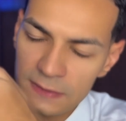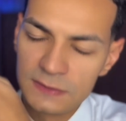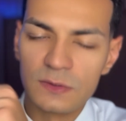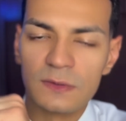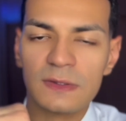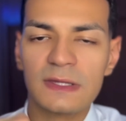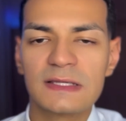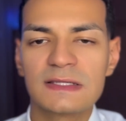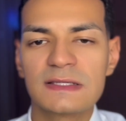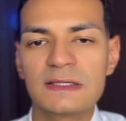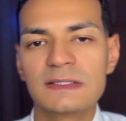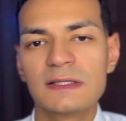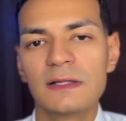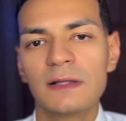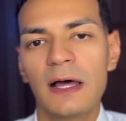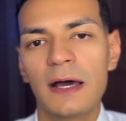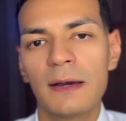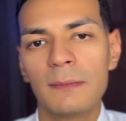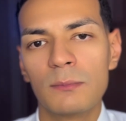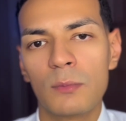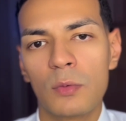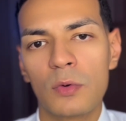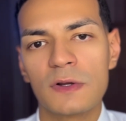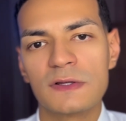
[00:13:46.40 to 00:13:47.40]
this is a
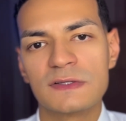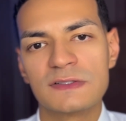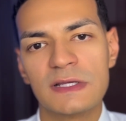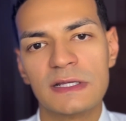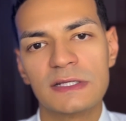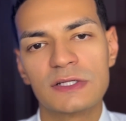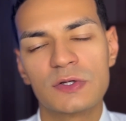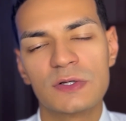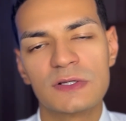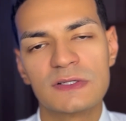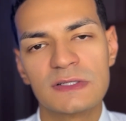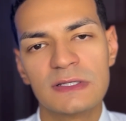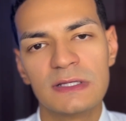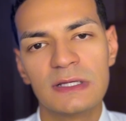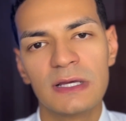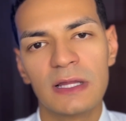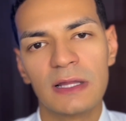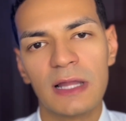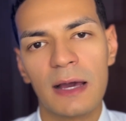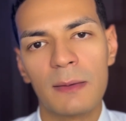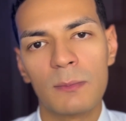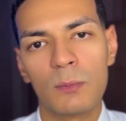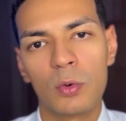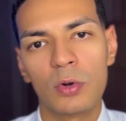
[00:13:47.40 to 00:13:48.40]
lot more citrusy, a
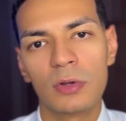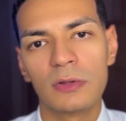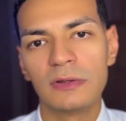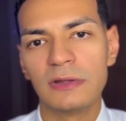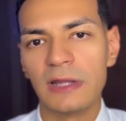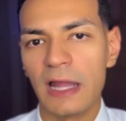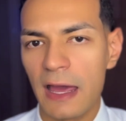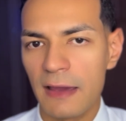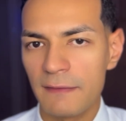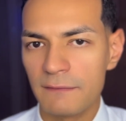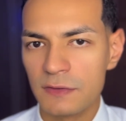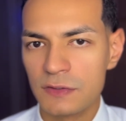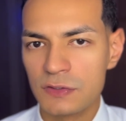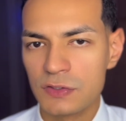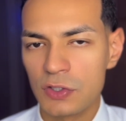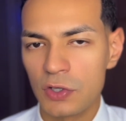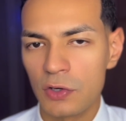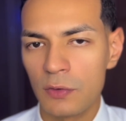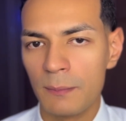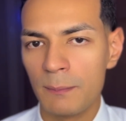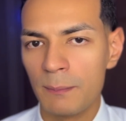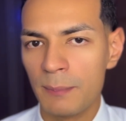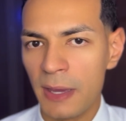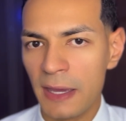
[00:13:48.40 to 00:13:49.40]
lot more
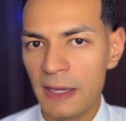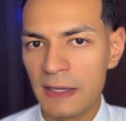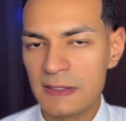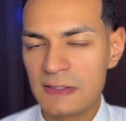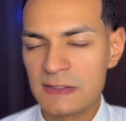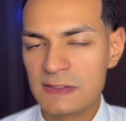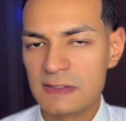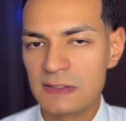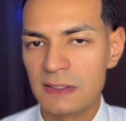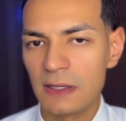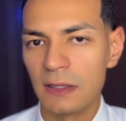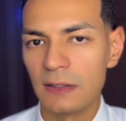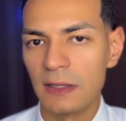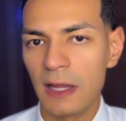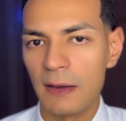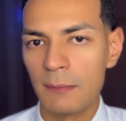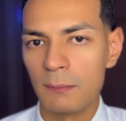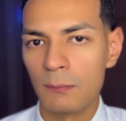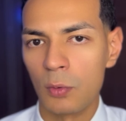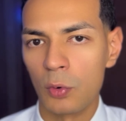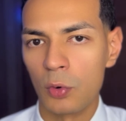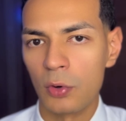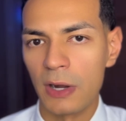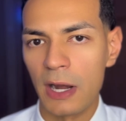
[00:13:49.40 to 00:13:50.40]
lavender based, a
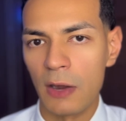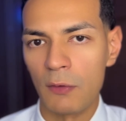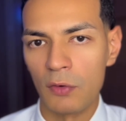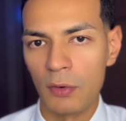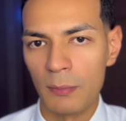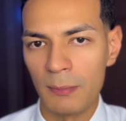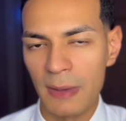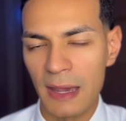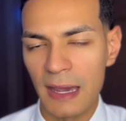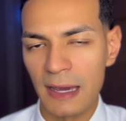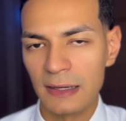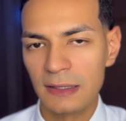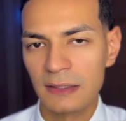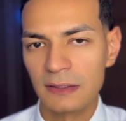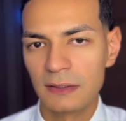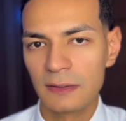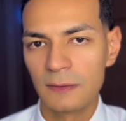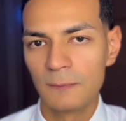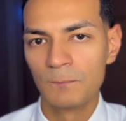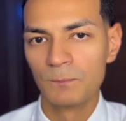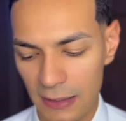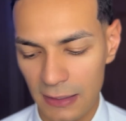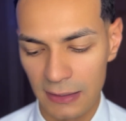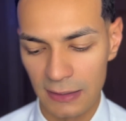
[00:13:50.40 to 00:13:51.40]
lot more
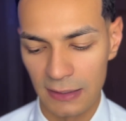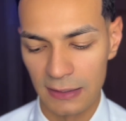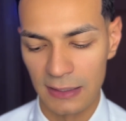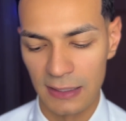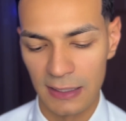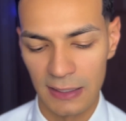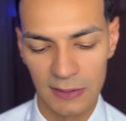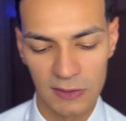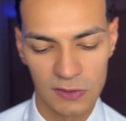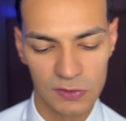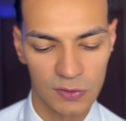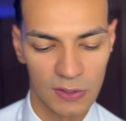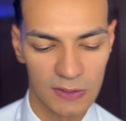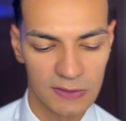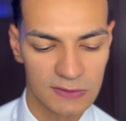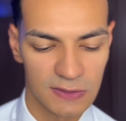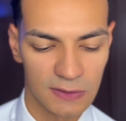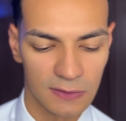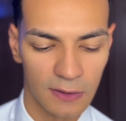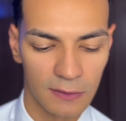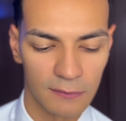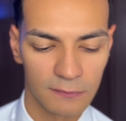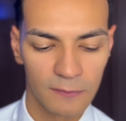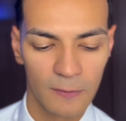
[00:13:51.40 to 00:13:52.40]
aromatic. Again, I can't stress
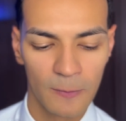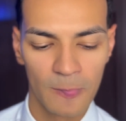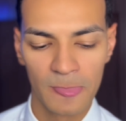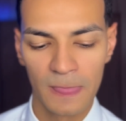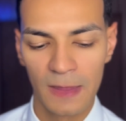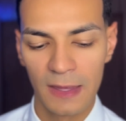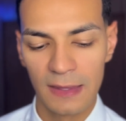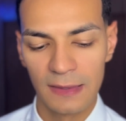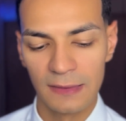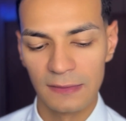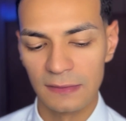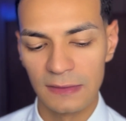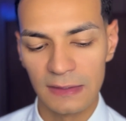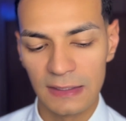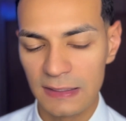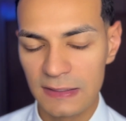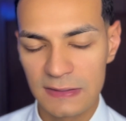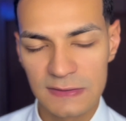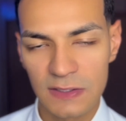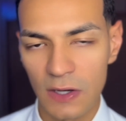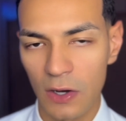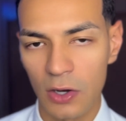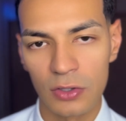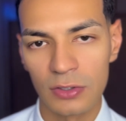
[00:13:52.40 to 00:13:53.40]
enough,
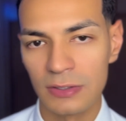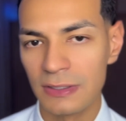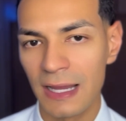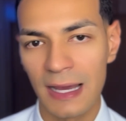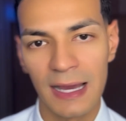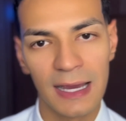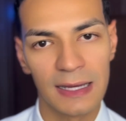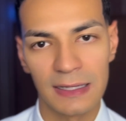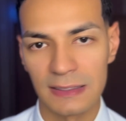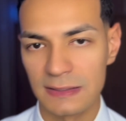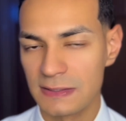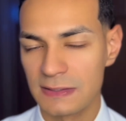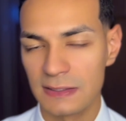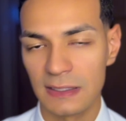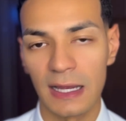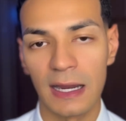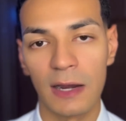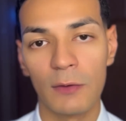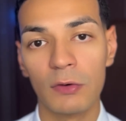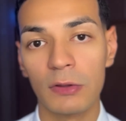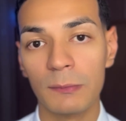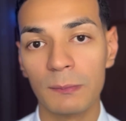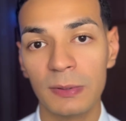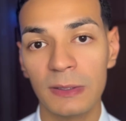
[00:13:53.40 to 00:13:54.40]
these are not,
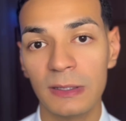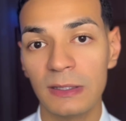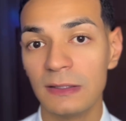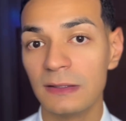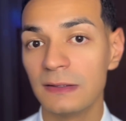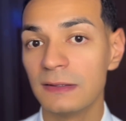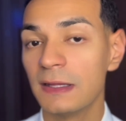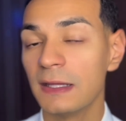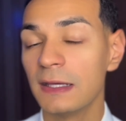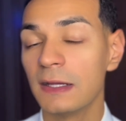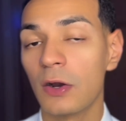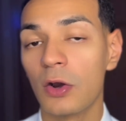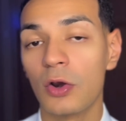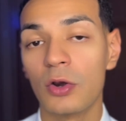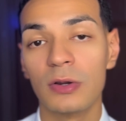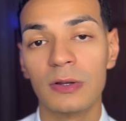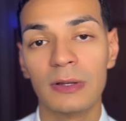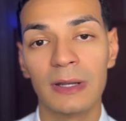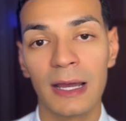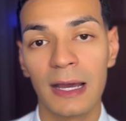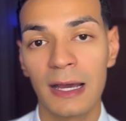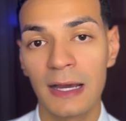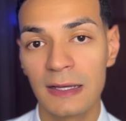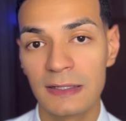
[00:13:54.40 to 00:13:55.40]
I repeat, they are
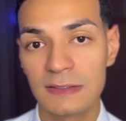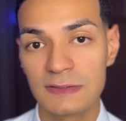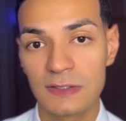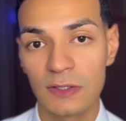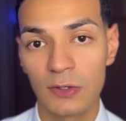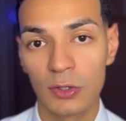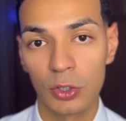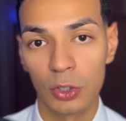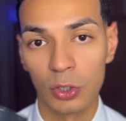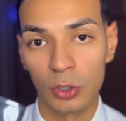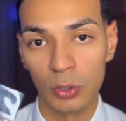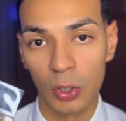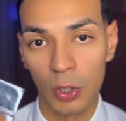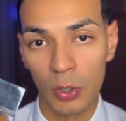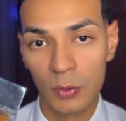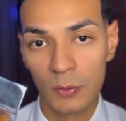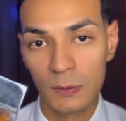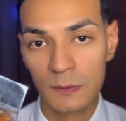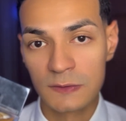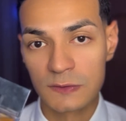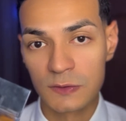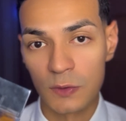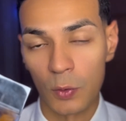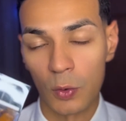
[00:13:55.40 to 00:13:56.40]
not
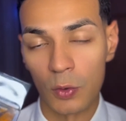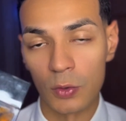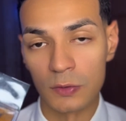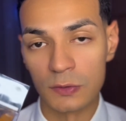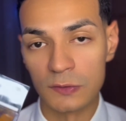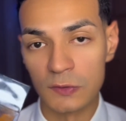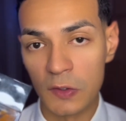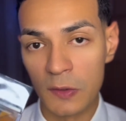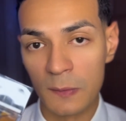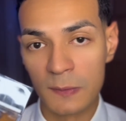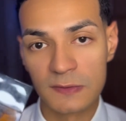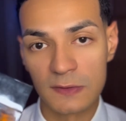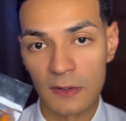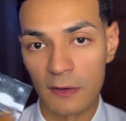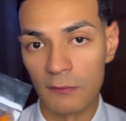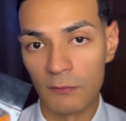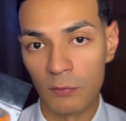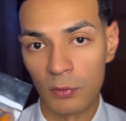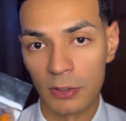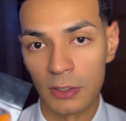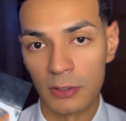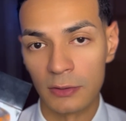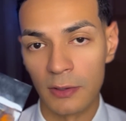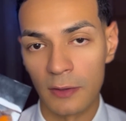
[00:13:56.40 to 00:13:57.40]
clones or dupes
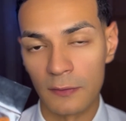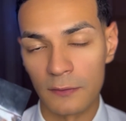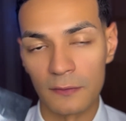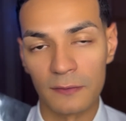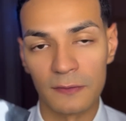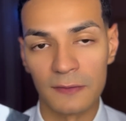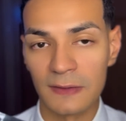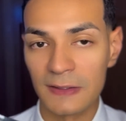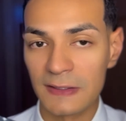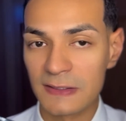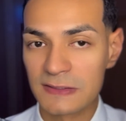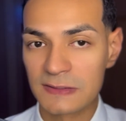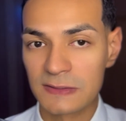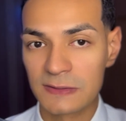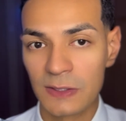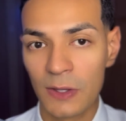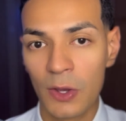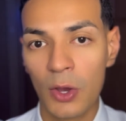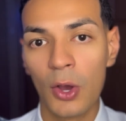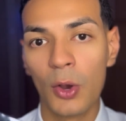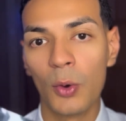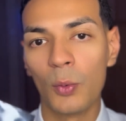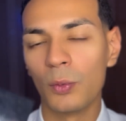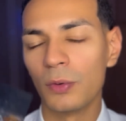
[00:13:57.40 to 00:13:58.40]
of one another. This
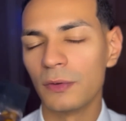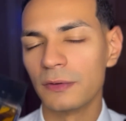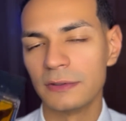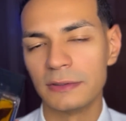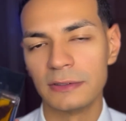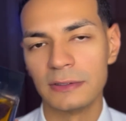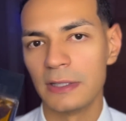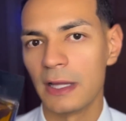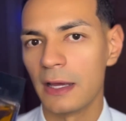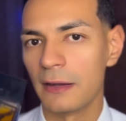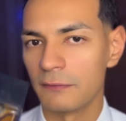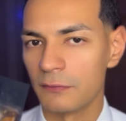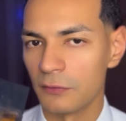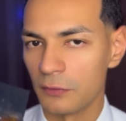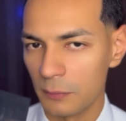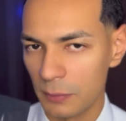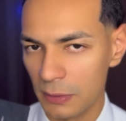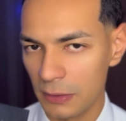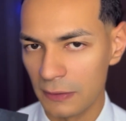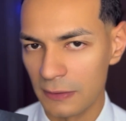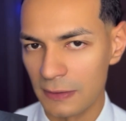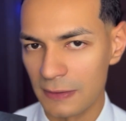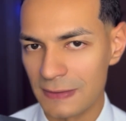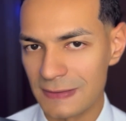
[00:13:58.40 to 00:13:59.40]
will never
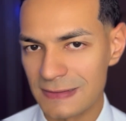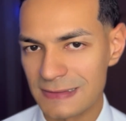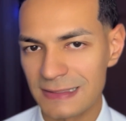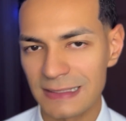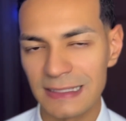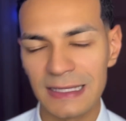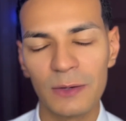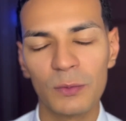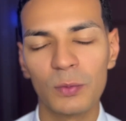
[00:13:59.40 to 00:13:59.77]
be this. It